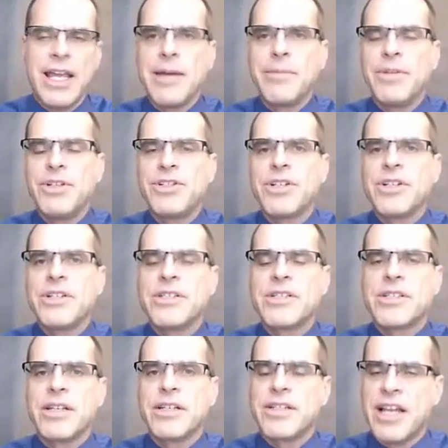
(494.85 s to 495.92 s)

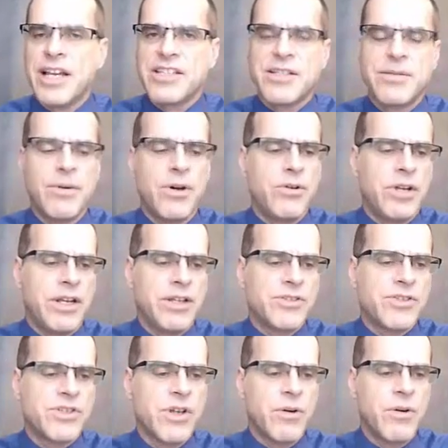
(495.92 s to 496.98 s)
images, testimony,
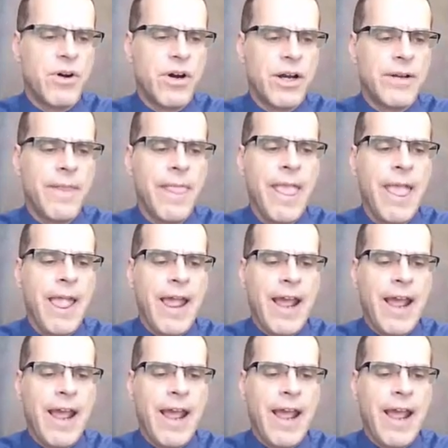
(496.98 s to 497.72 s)
and so on.